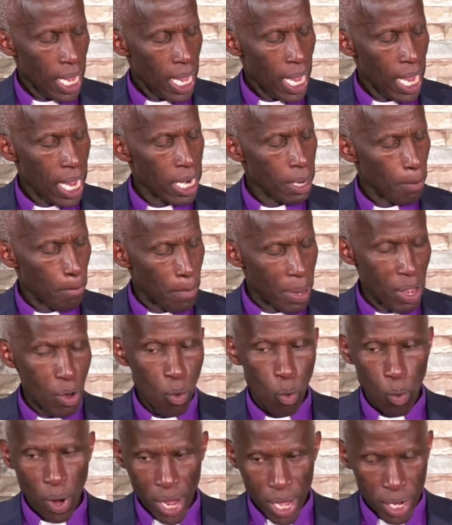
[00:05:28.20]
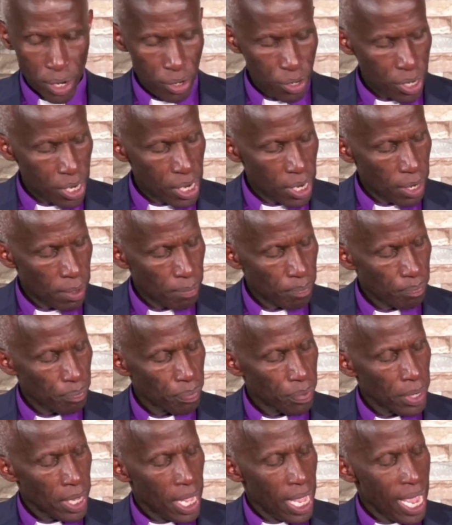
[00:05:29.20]
and be weary,
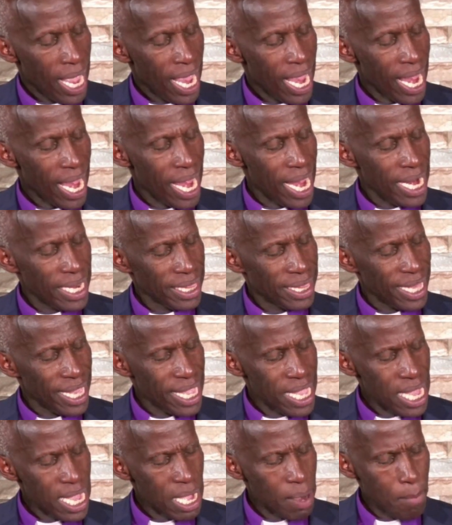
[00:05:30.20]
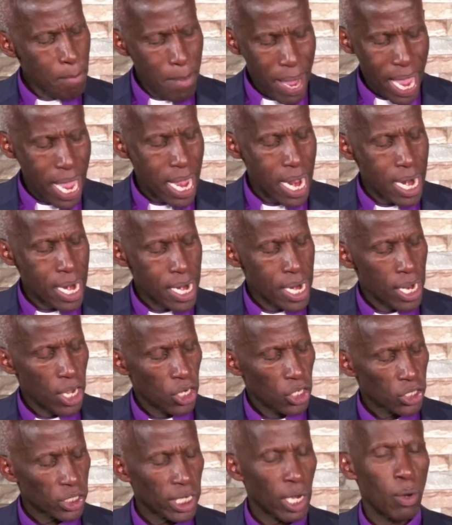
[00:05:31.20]
and the young men
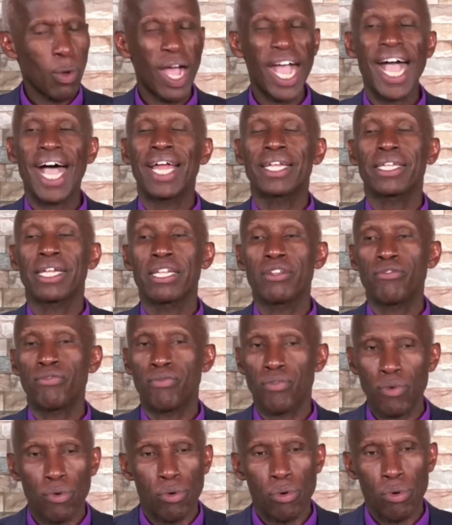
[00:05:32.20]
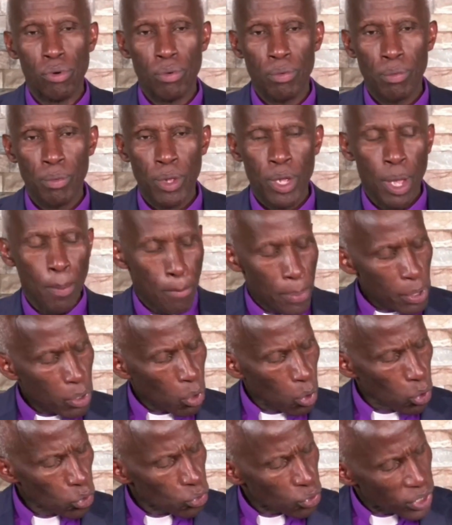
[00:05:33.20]
shall utterly fall,
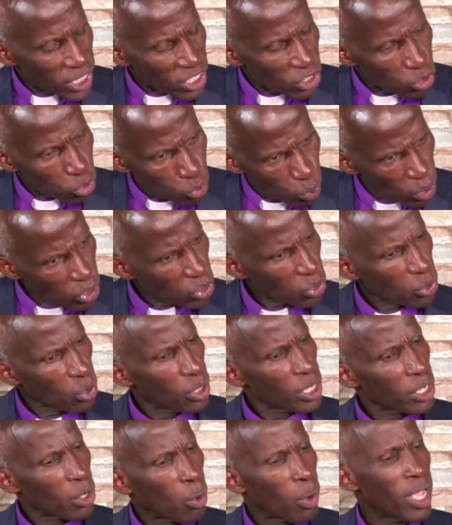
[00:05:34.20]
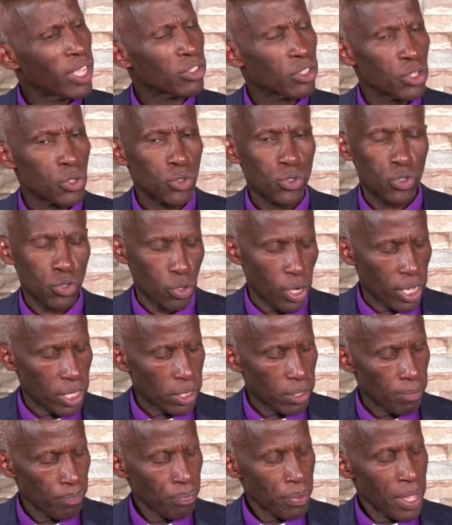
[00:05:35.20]
because the situation requires new
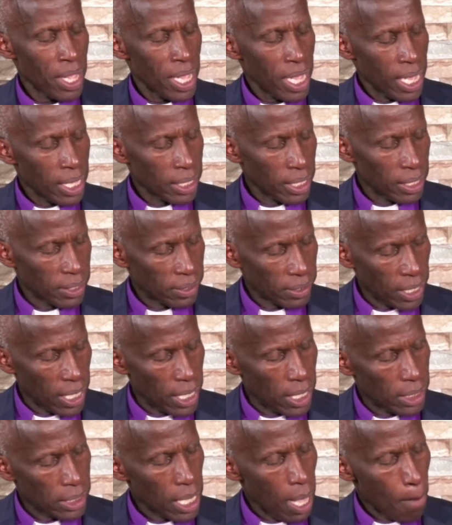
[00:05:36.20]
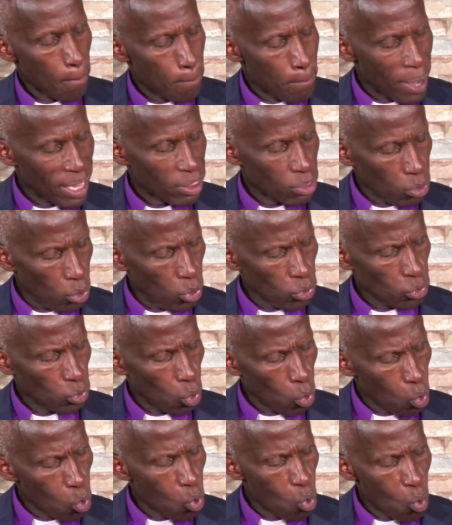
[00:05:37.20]
strength. And he says, but those
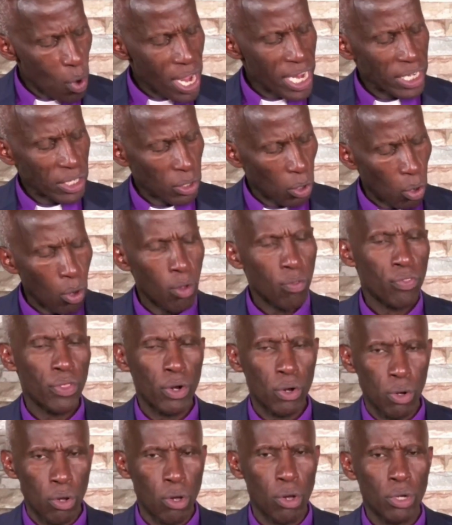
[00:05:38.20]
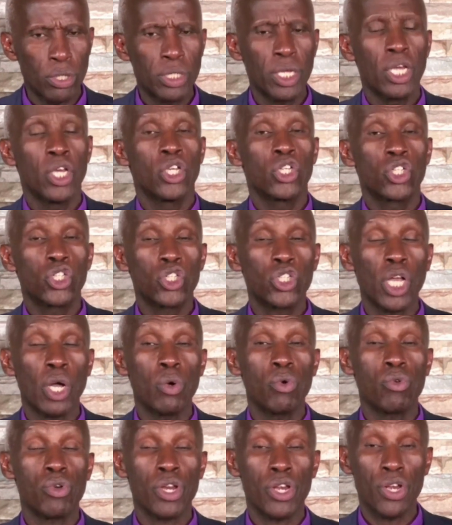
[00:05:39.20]
who wait on the Lord
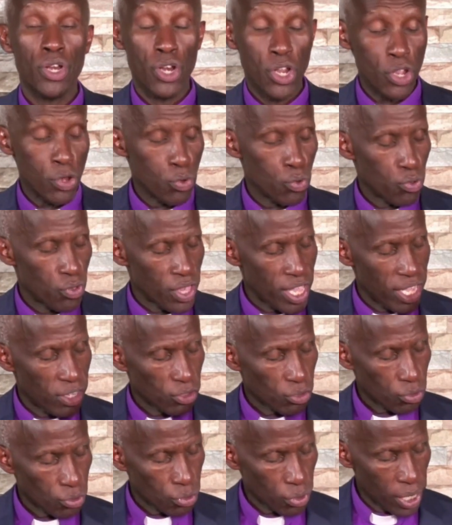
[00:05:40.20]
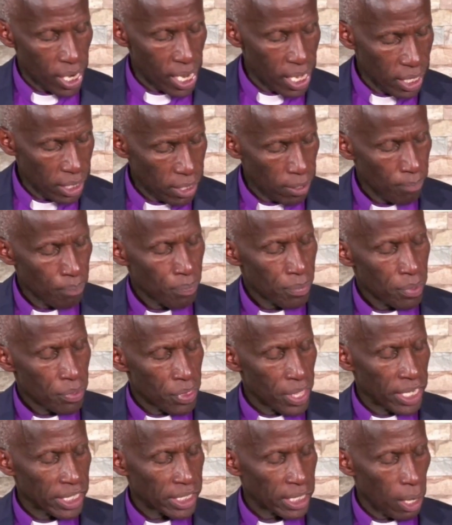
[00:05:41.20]
shall renew their strength.
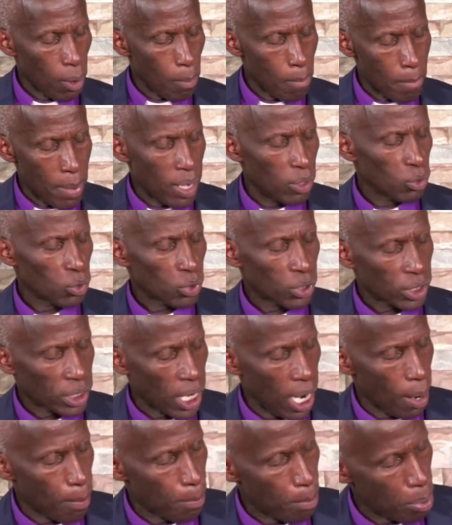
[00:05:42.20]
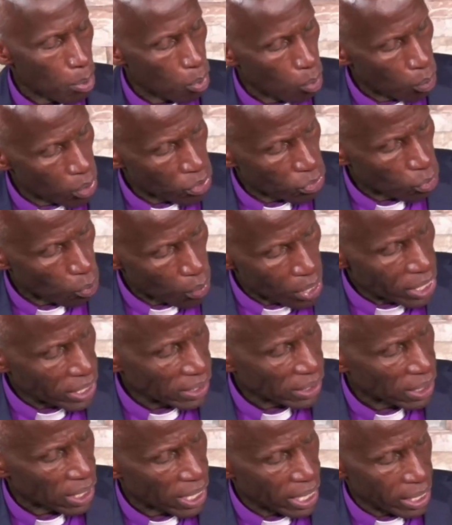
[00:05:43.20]
They shall mount up with
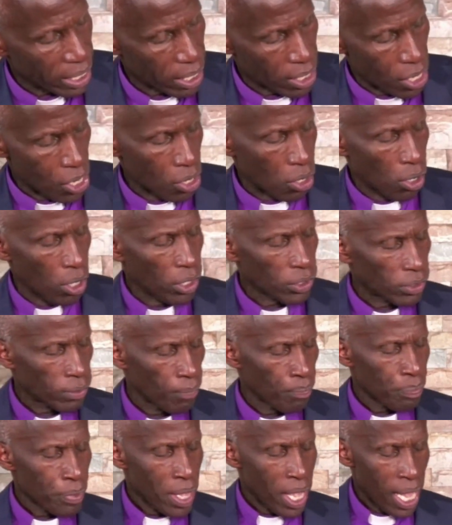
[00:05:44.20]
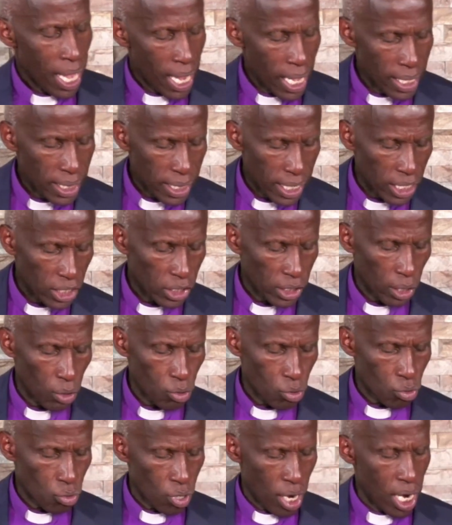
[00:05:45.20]
wings like eagles, and they shall
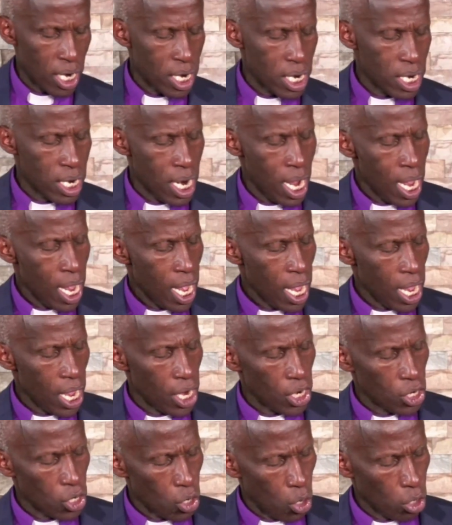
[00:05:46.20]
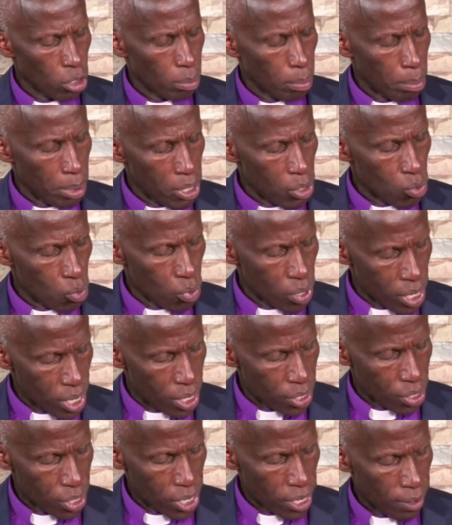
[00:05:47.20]
run and not be
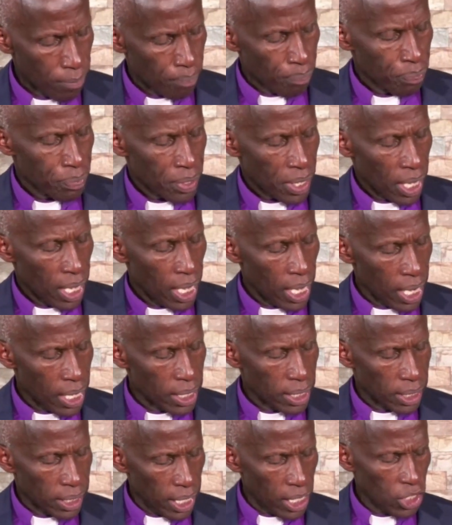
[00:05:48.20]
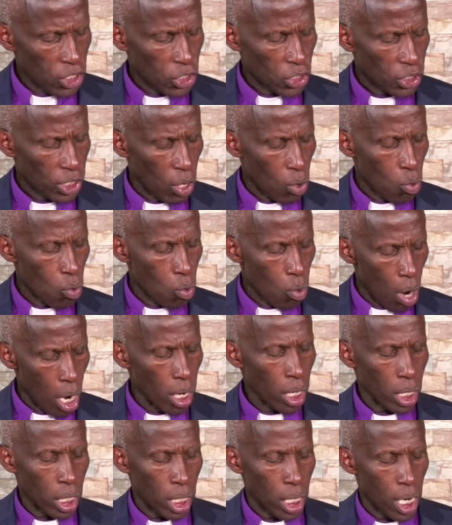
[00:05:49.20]
weary, and they shall
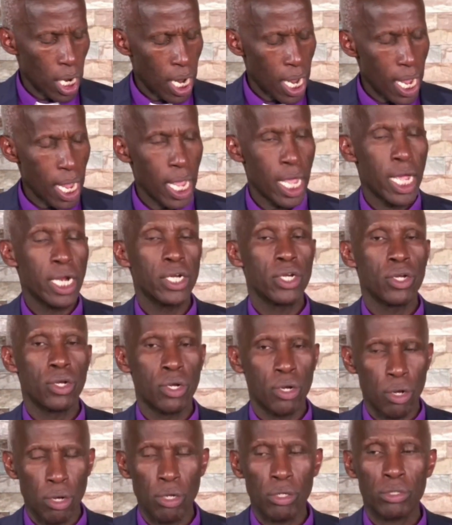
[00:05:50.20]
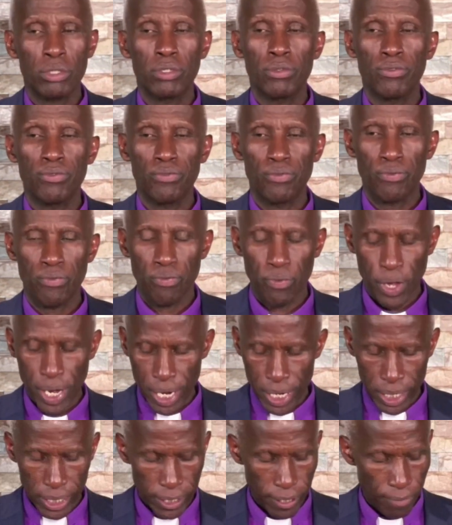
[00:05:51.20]
walk and not
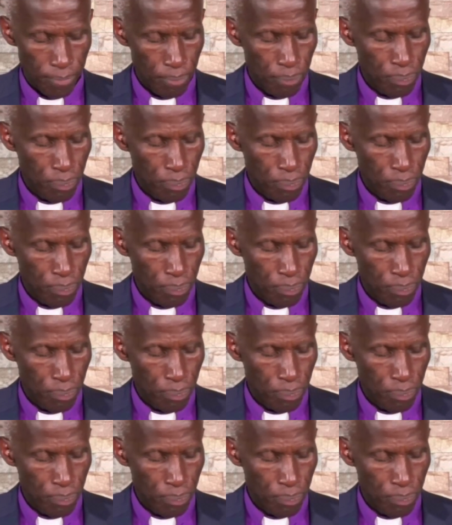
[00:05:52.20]
faint.